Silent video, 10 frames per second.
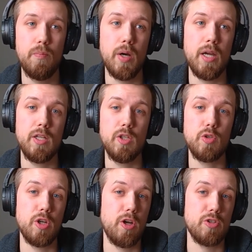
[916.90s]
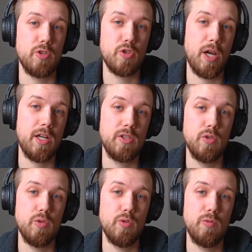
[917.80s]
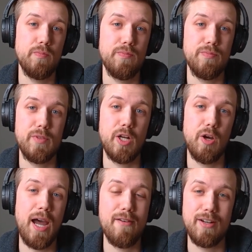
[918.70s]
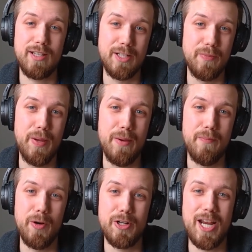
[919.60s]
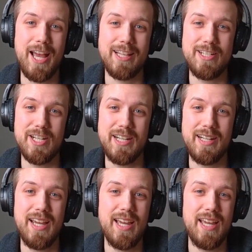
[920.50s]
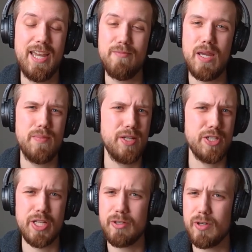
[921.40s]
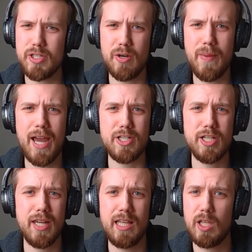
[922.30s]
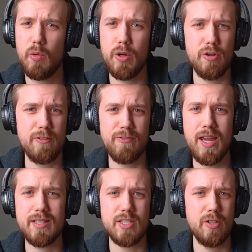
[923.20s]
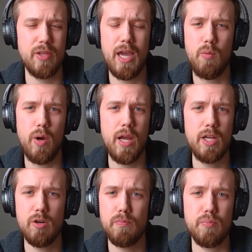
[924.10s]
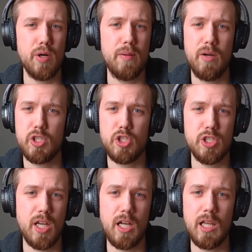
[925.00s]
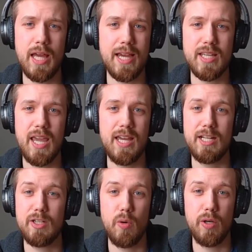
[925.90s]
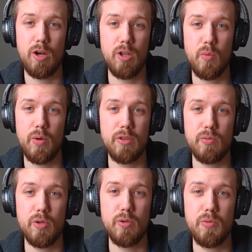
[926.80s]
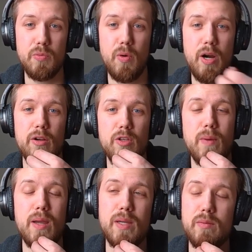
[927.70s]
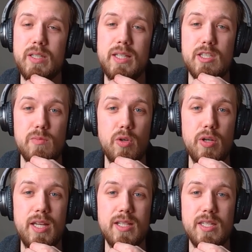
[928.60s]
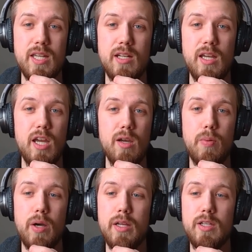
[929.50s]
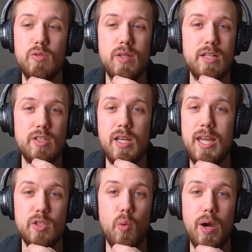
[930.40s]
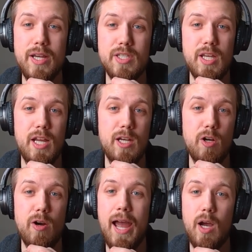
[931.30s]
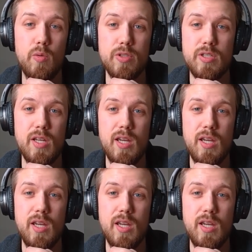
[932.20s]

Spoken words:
But you could also try to have it a little bit more challenging and maybe just increase your magic and lower your defense, so that way you're pretty much just a glass cannon going all the way through, where you might be able to get some good hits in, but you get hit twice and you're out.